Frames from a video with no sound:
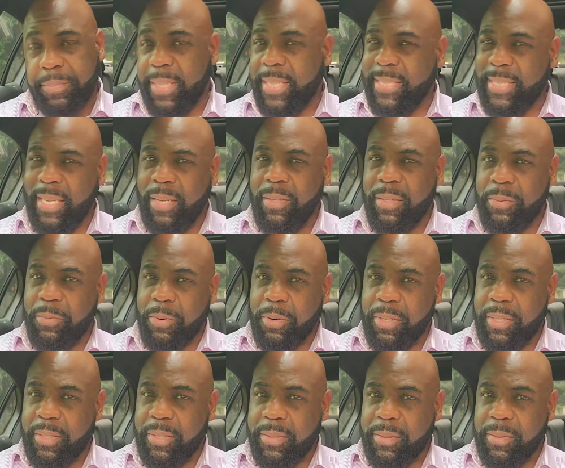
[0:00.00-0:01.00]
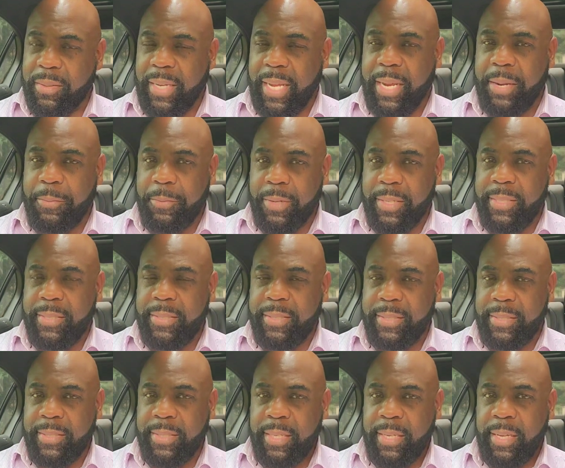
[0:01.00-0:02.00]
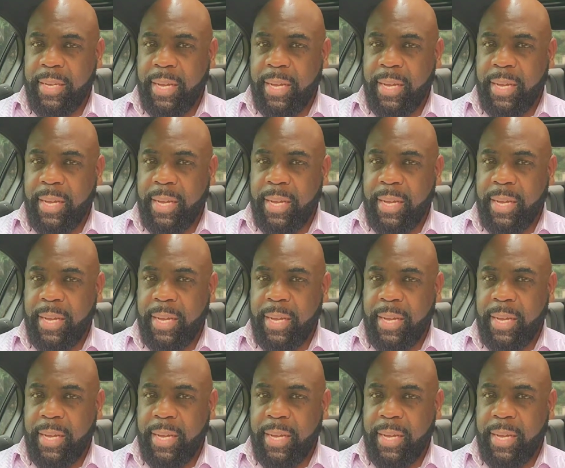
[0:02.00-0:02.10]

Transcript: because I only wore the little light ones,